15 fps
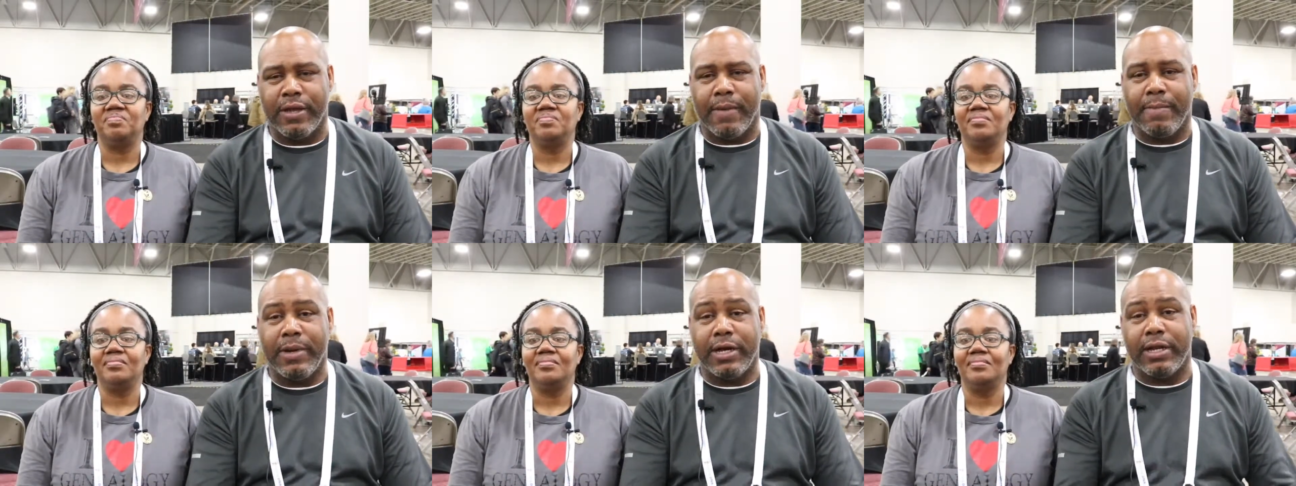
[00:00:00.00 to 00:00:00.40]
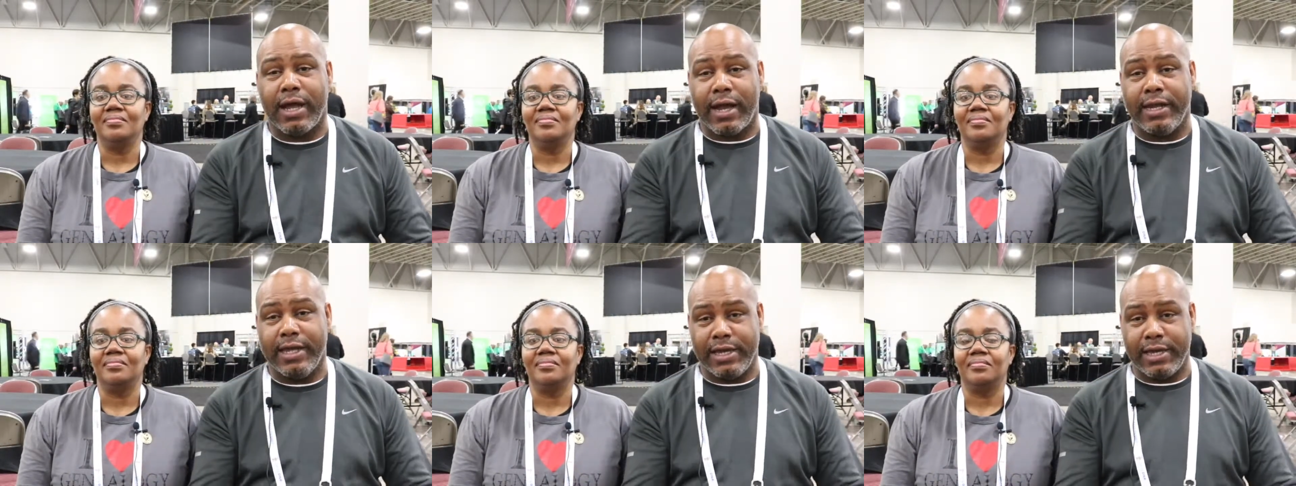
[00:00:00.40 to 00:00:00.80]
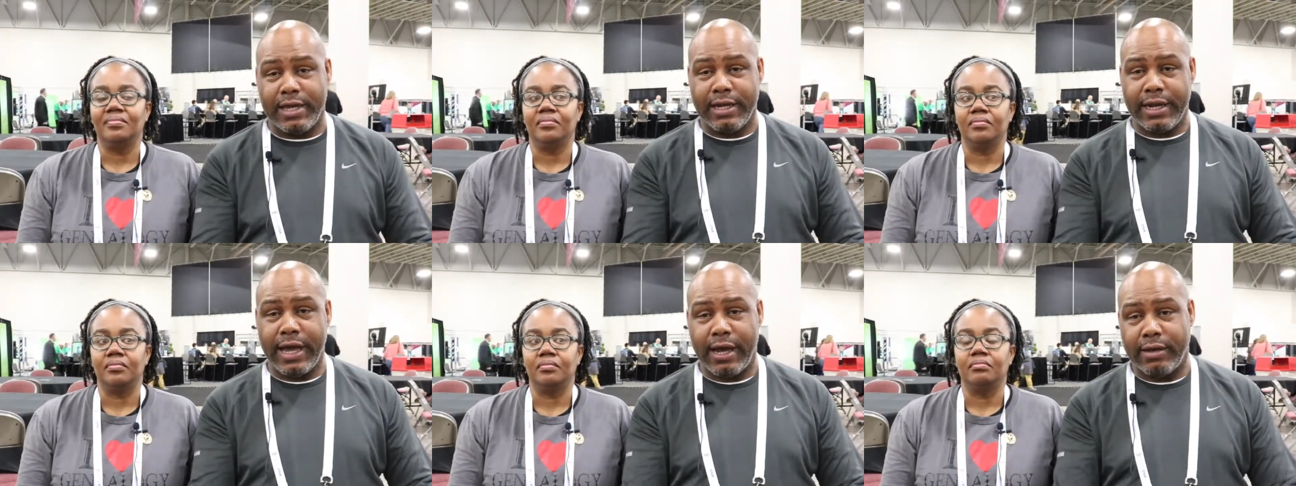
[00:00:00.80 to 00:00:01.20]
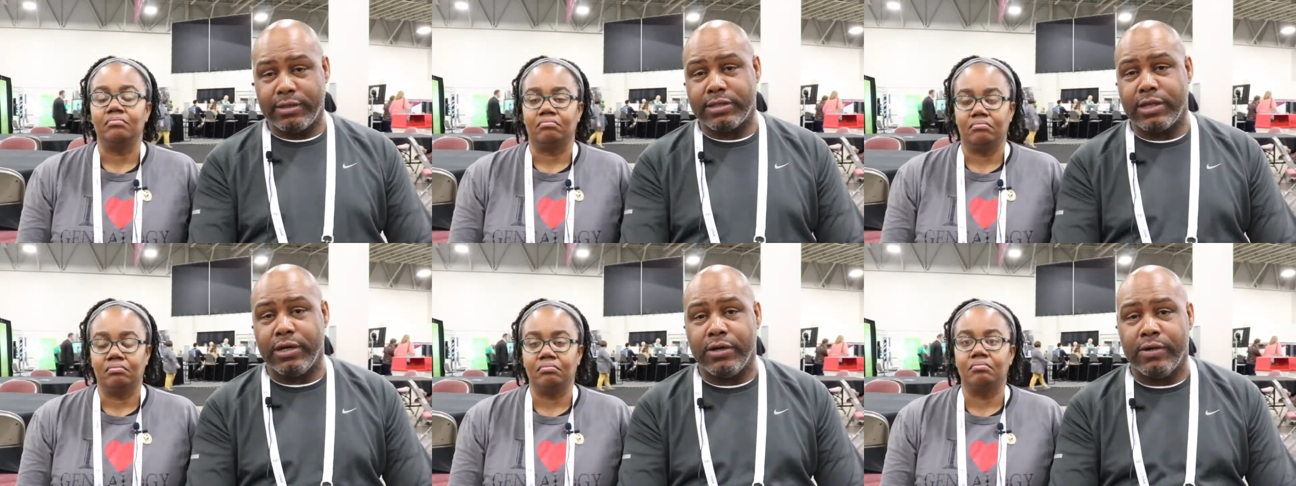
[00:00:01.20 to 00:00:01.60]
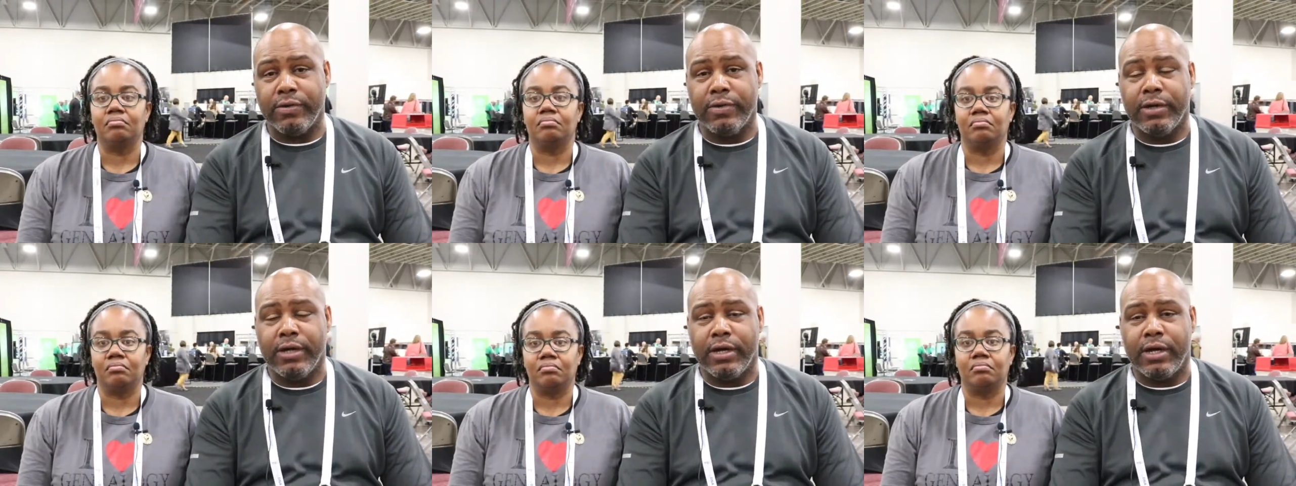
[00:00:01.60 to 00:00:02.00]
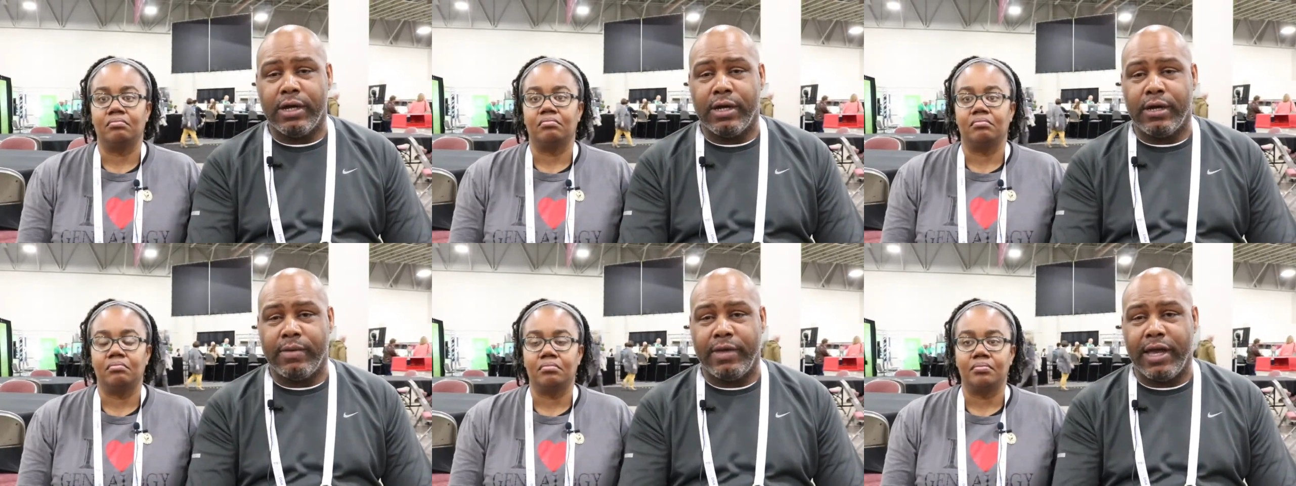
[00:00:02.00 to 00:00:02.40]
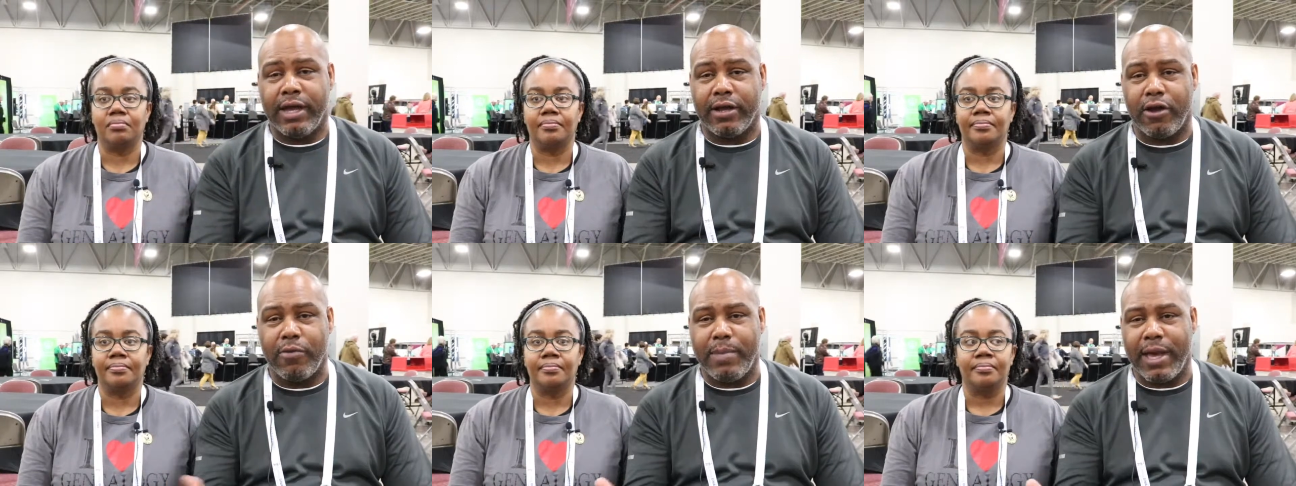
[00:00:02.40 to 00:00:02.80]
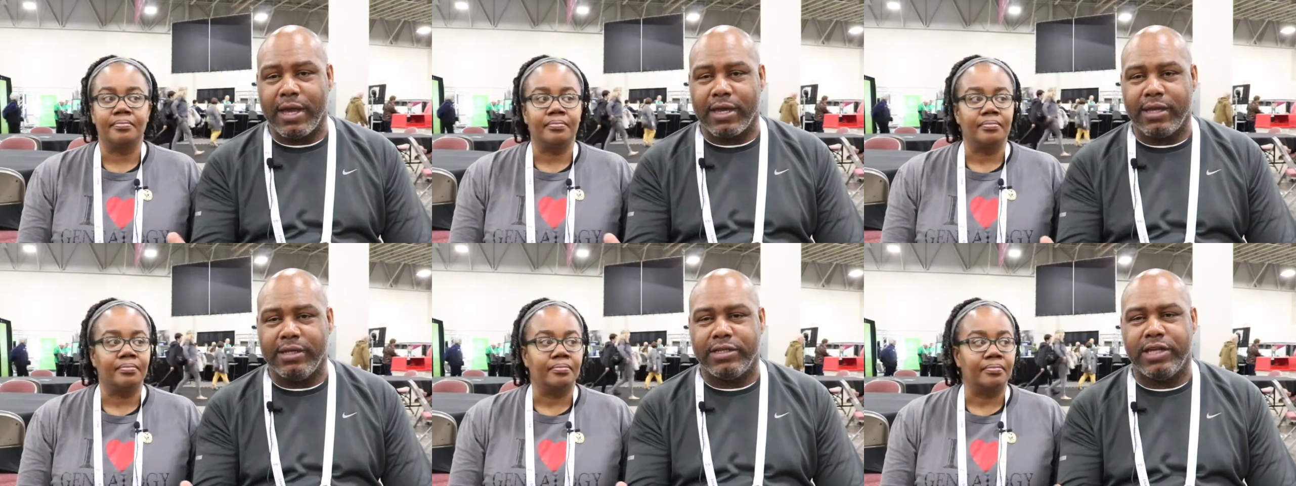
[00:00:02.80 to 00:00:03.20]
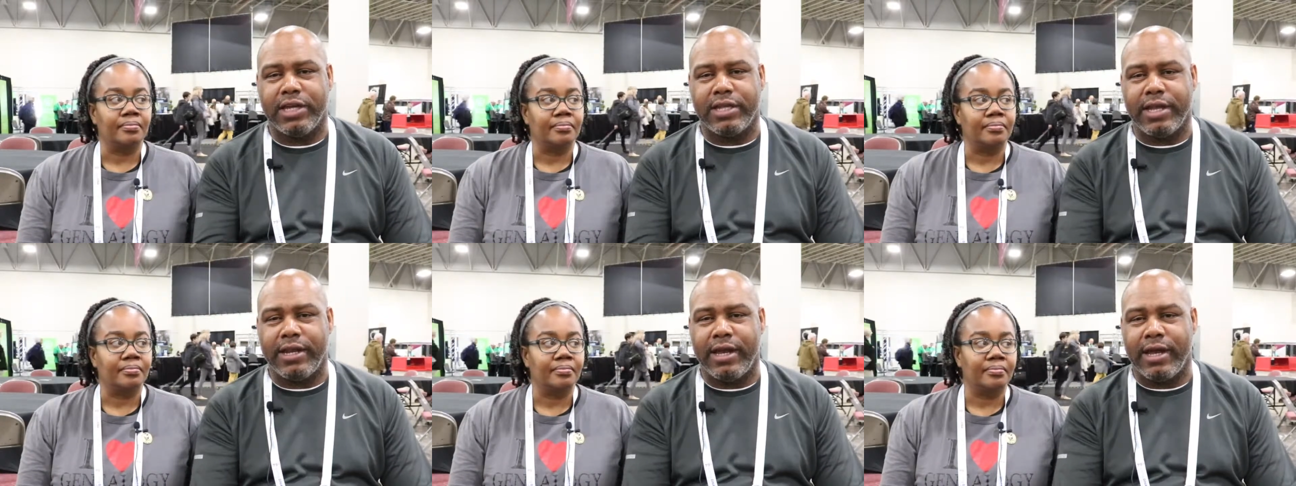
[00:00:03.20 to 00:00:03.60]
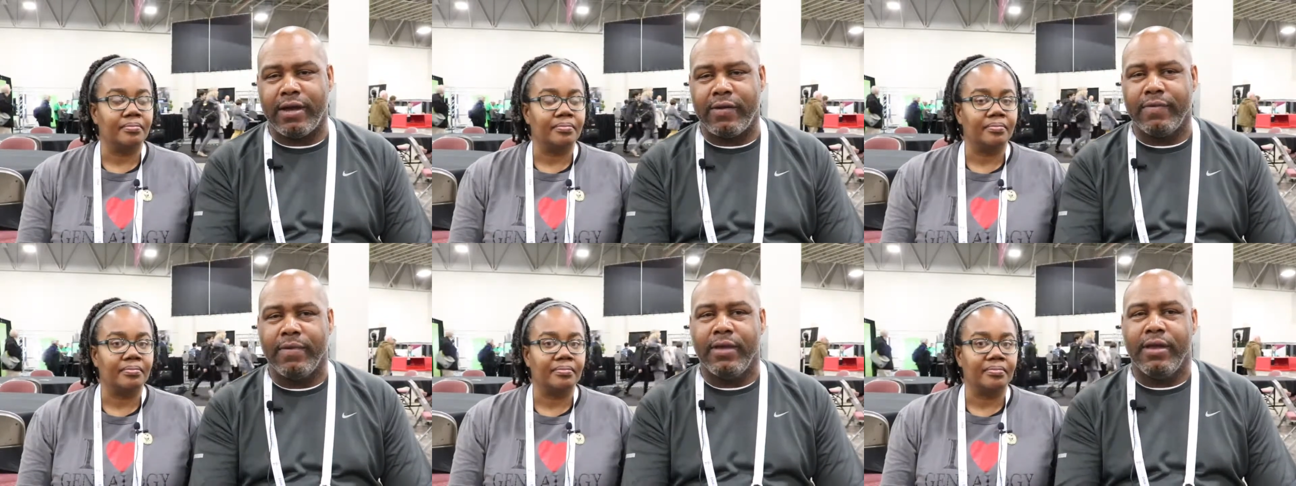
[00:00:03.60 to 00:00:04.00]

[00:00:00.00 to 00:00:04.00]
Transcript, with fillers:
Speaker 1: But I did get it out, so um, yeah, go back and check that out.